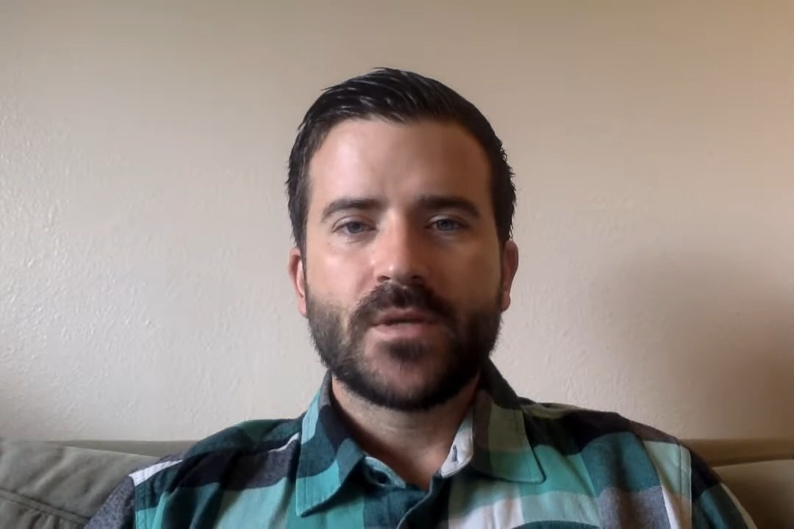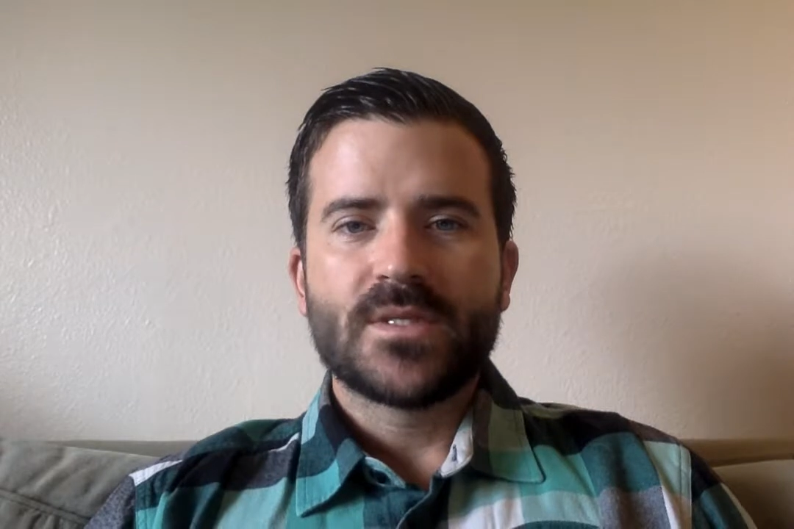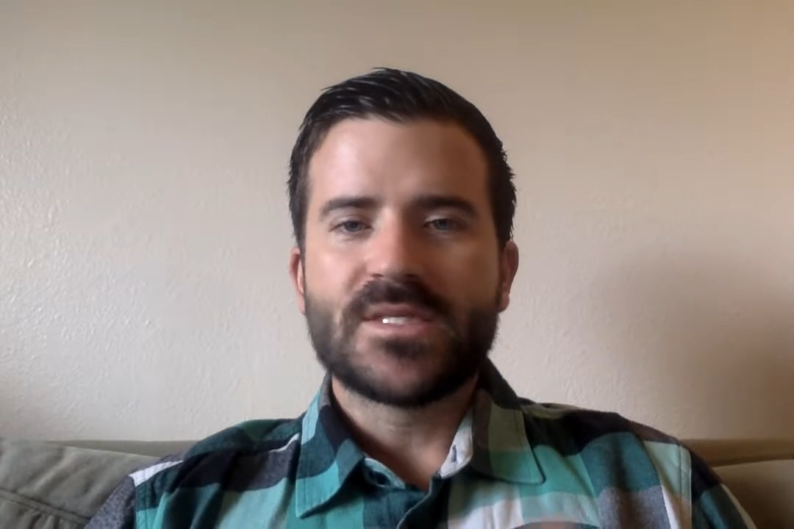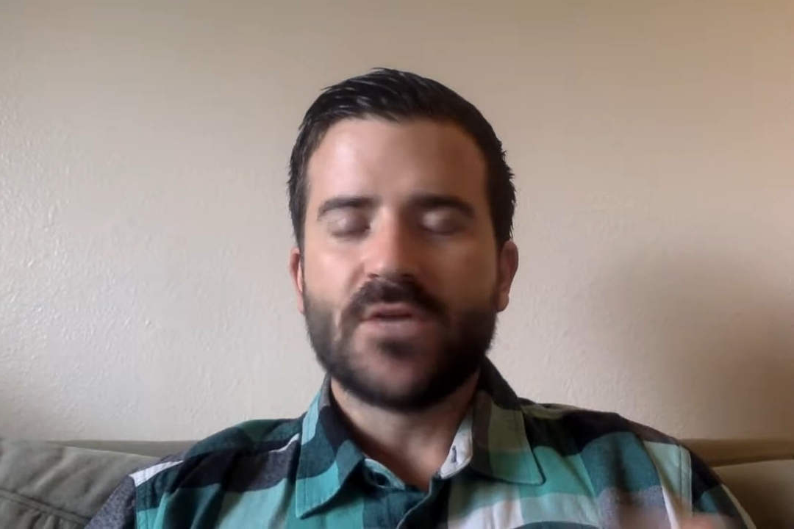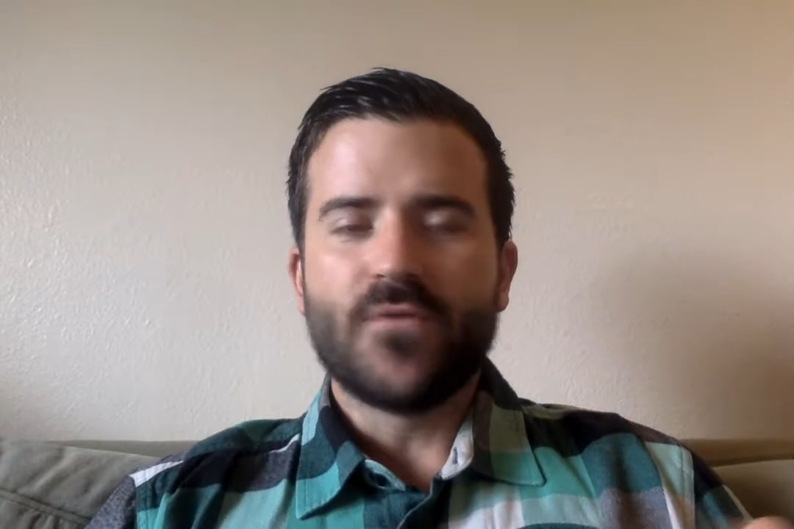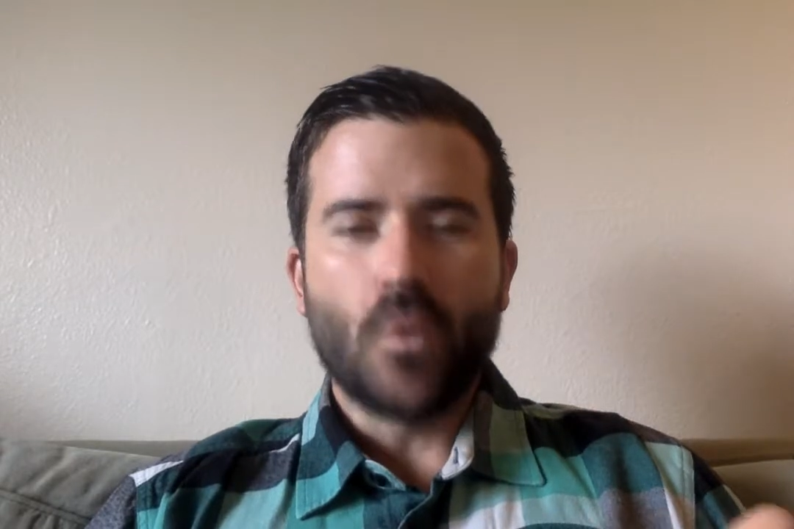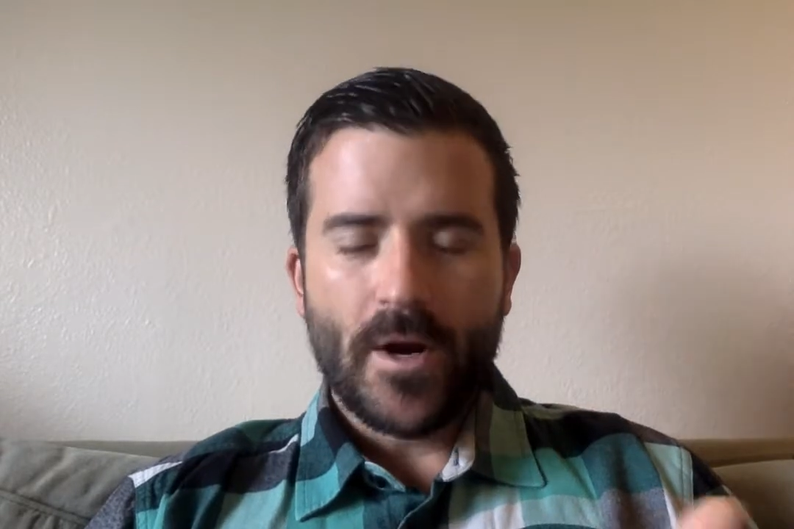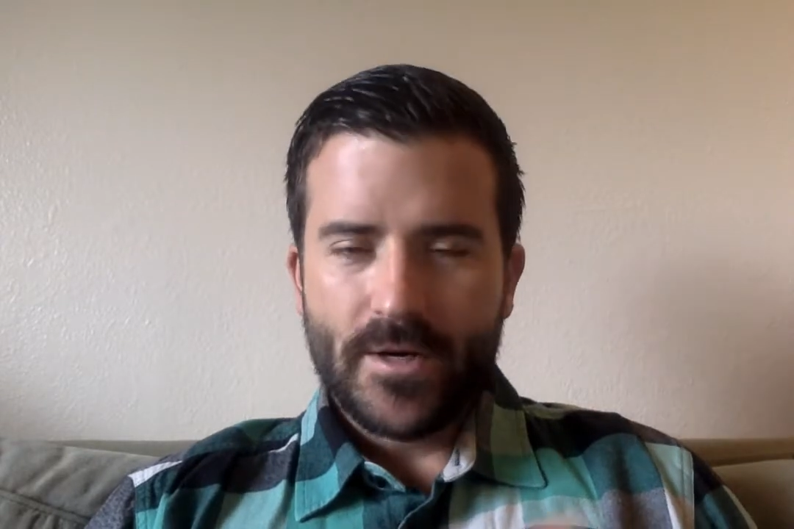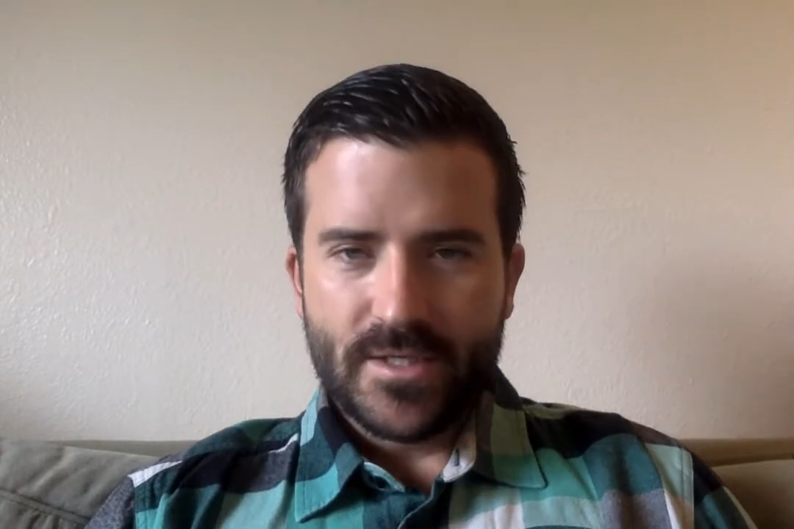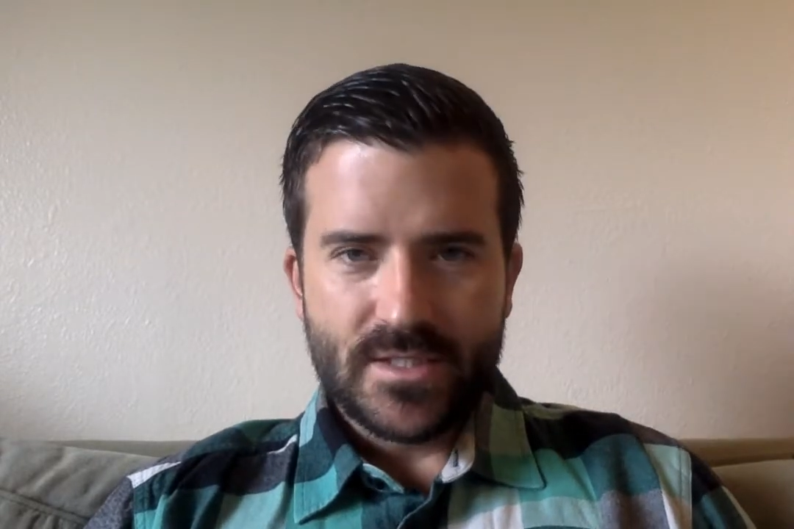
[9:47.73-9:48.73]

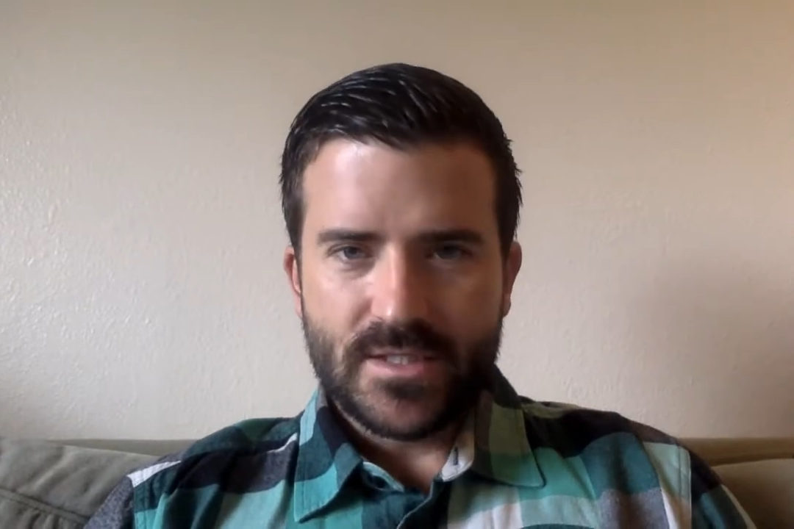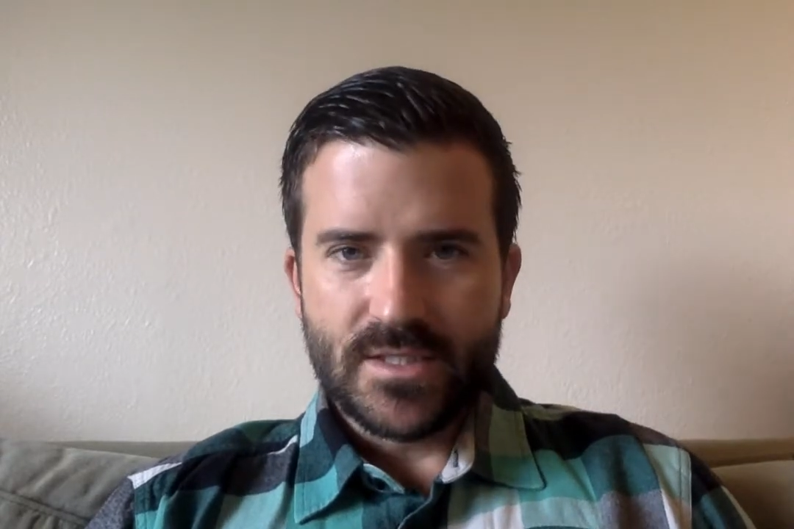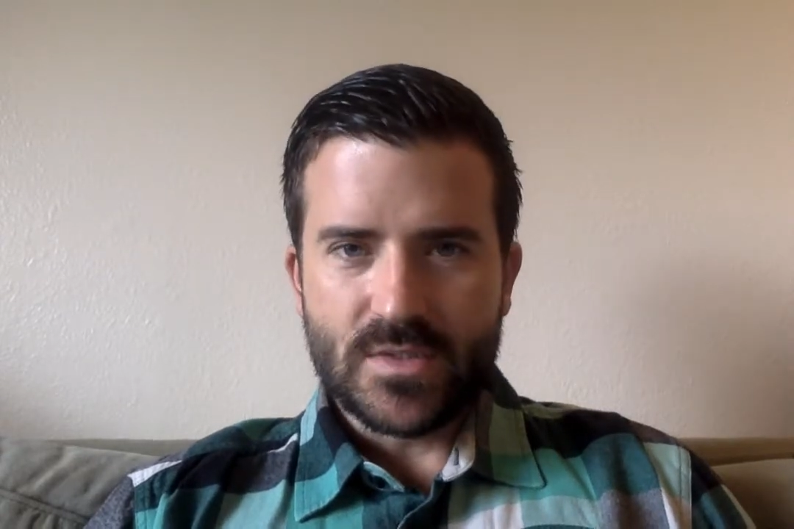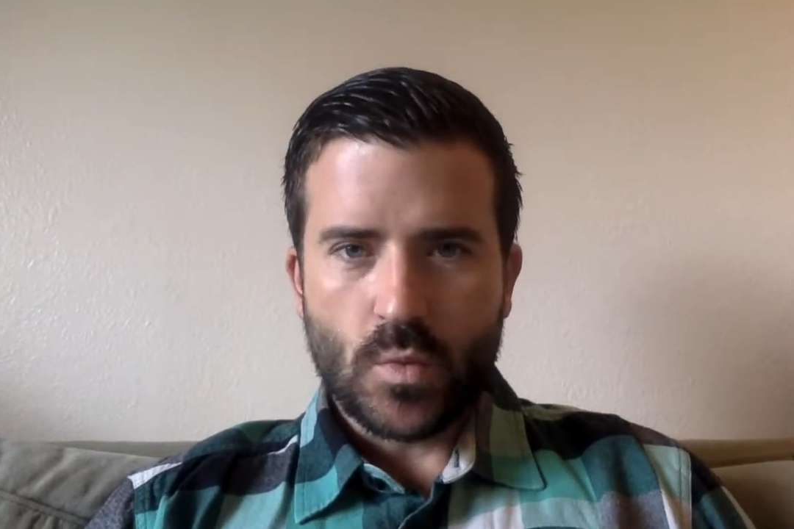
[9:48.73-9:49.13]
Self-awareness is